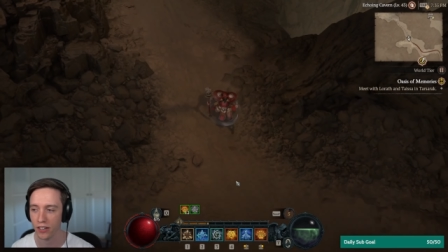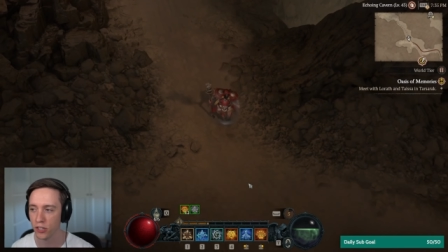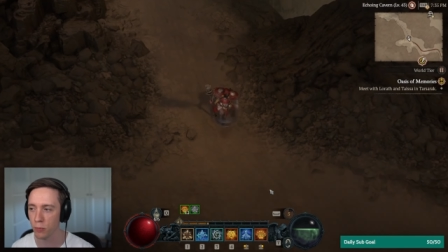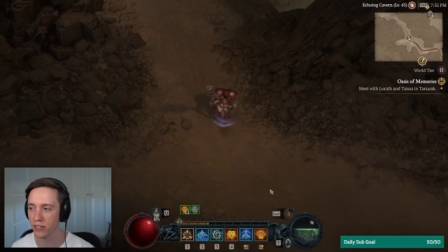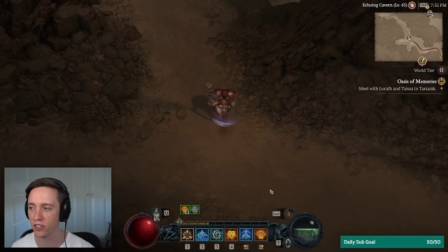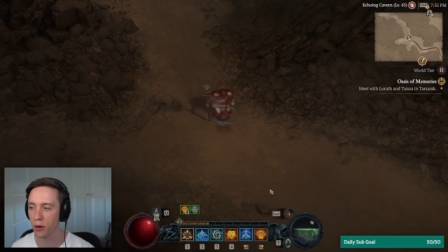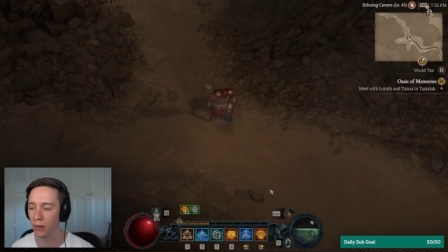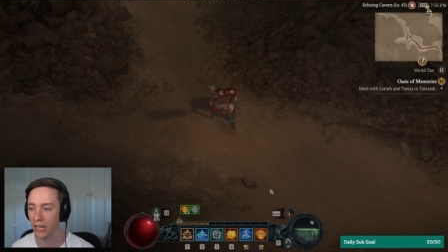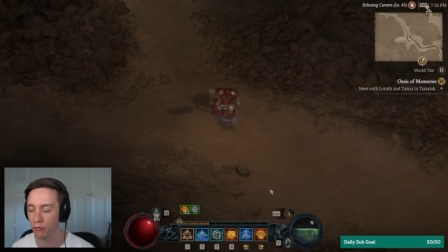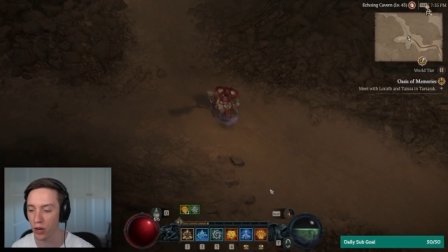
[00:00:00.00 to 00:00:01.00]
This man's gonna
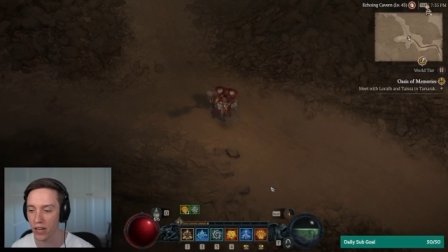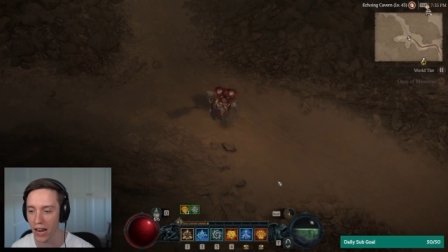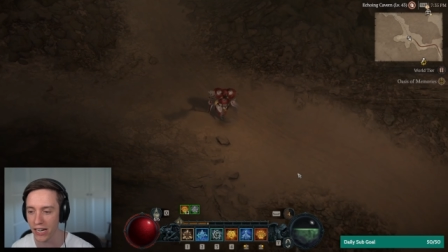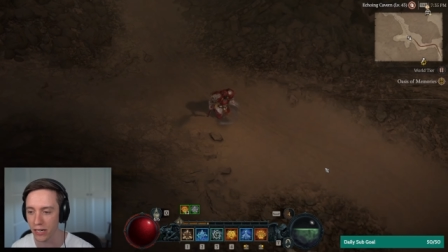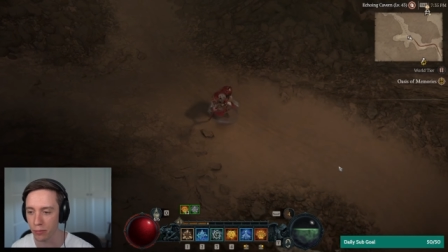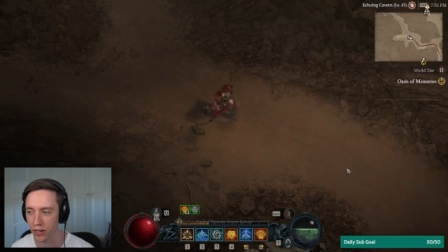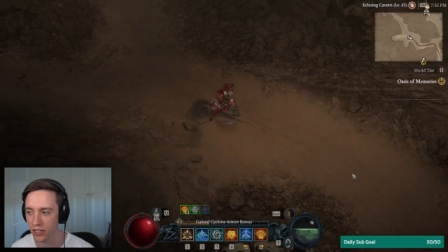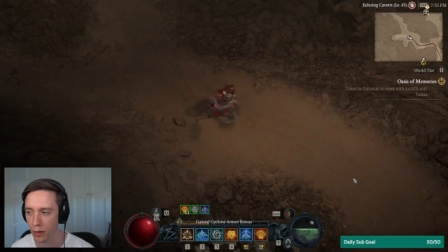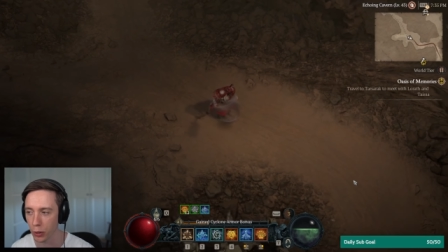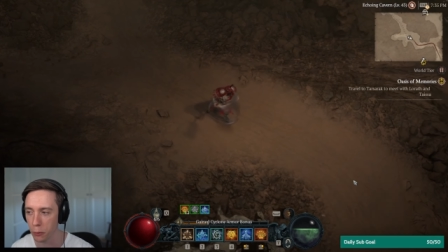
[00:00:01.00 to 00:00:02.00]
be level 90 by the
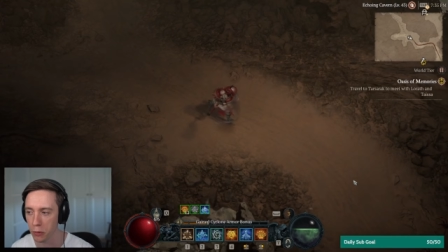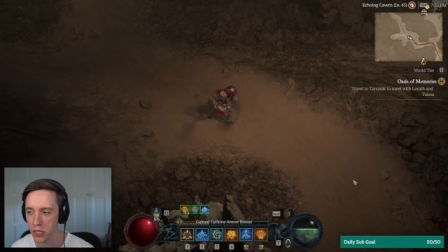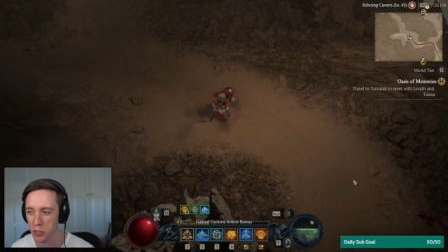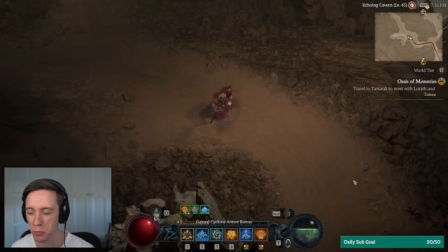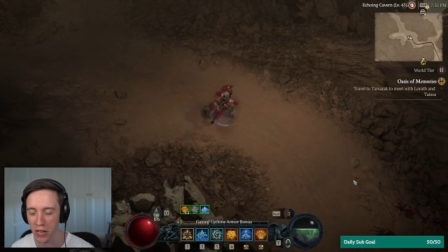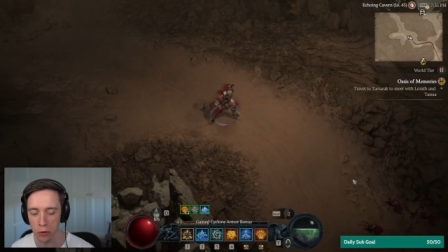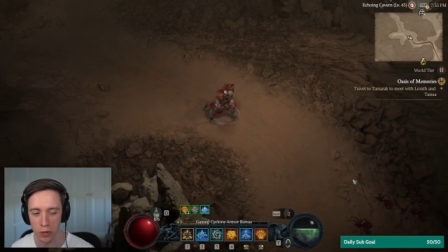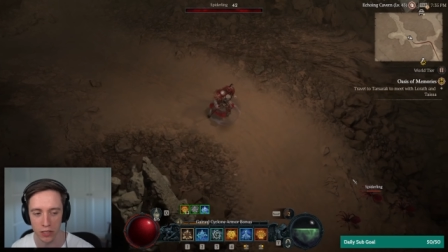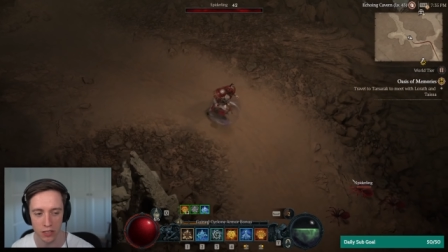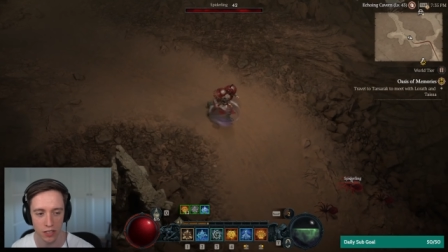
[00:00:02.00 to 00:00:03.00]
time he completes the main
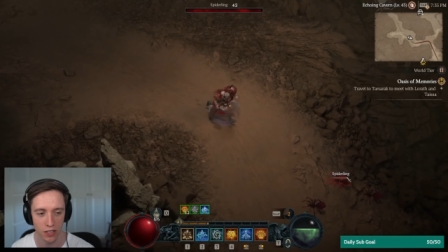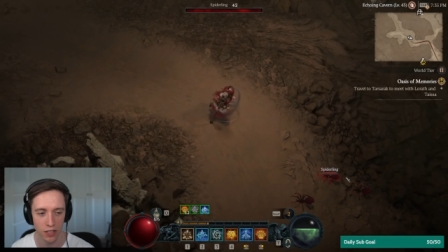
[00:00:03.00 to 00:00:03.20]
quest.